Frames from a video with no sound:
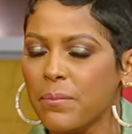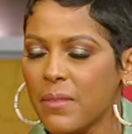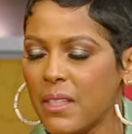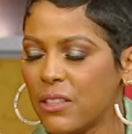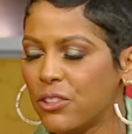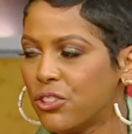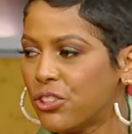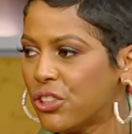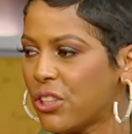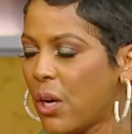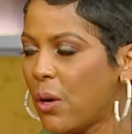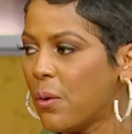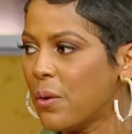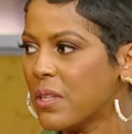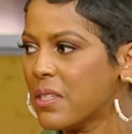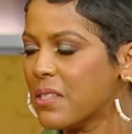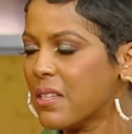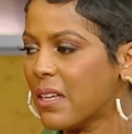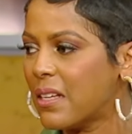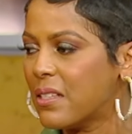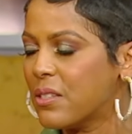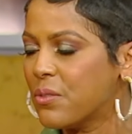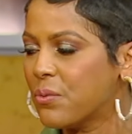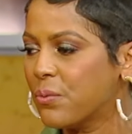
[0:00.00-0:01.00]
This show is,
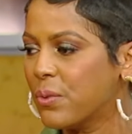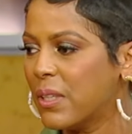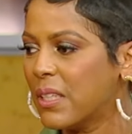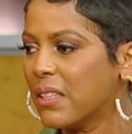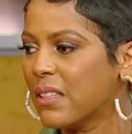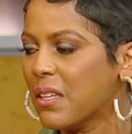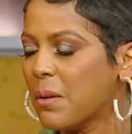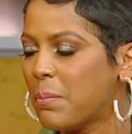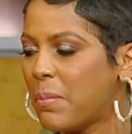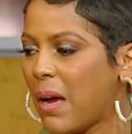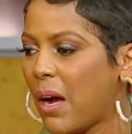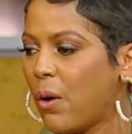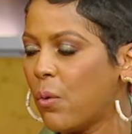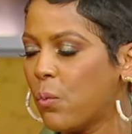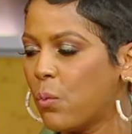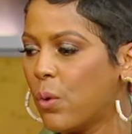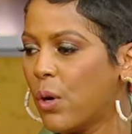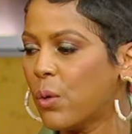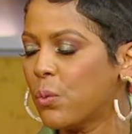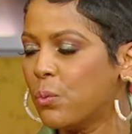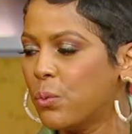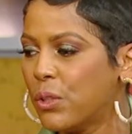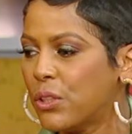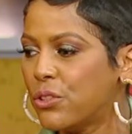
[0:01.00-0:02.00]
is really about
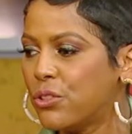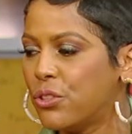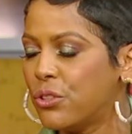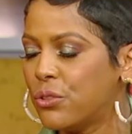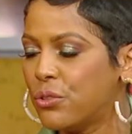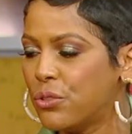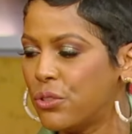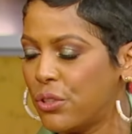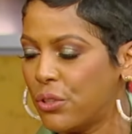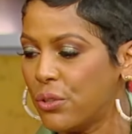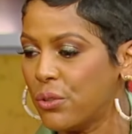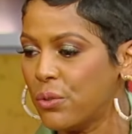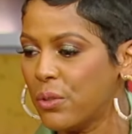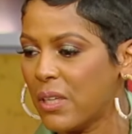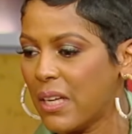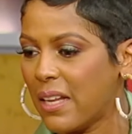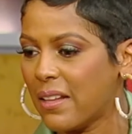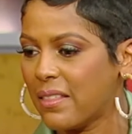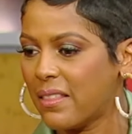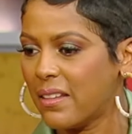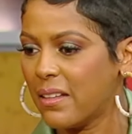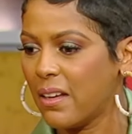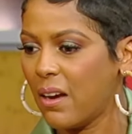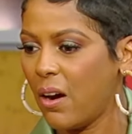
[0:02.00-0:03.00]
what would you do, and
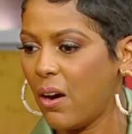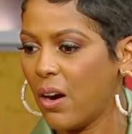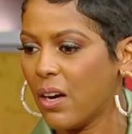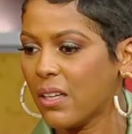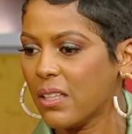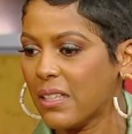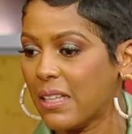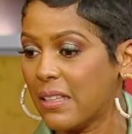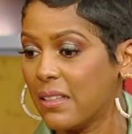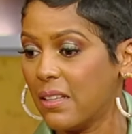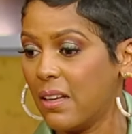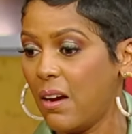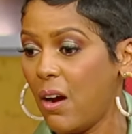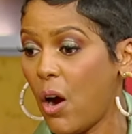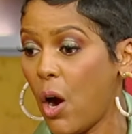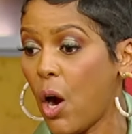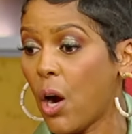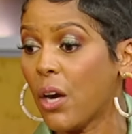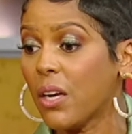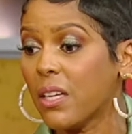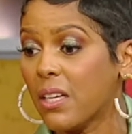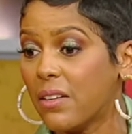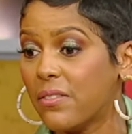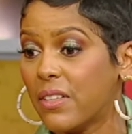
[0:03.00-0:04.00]
at the arc and the
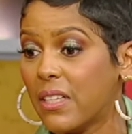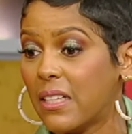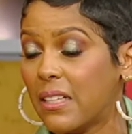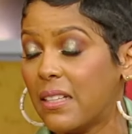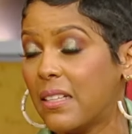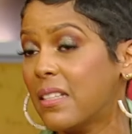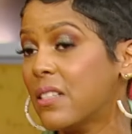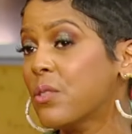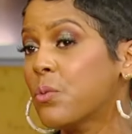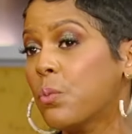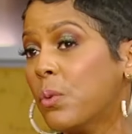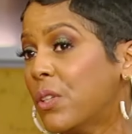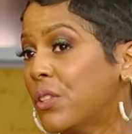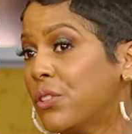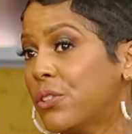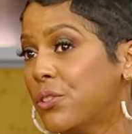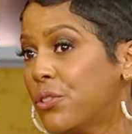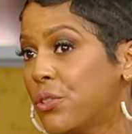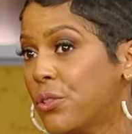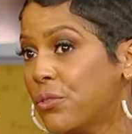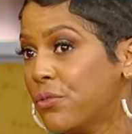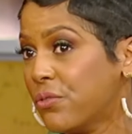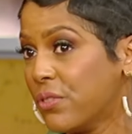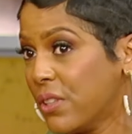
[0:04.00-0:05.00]
heart of it, it is what you
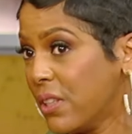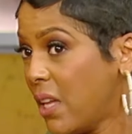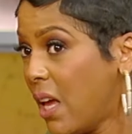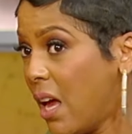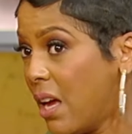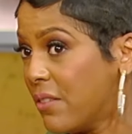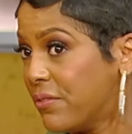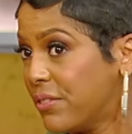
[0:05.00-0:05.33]
do for love.